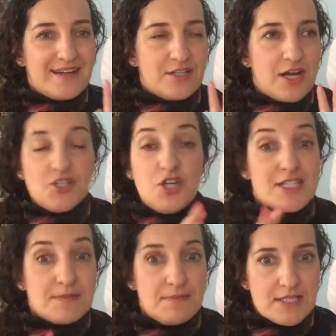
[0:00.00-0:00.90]

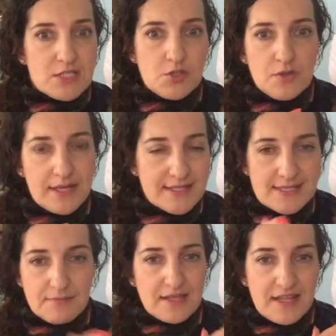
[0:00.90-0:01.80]
adjustments to
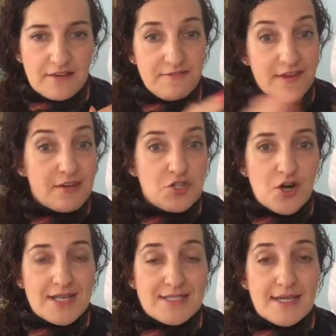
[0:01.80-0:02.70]
something that very
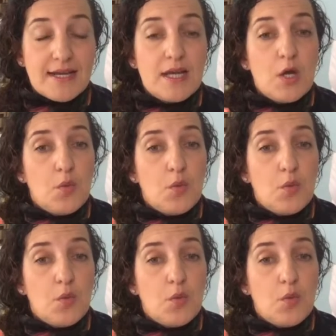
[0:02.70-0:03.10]
drastic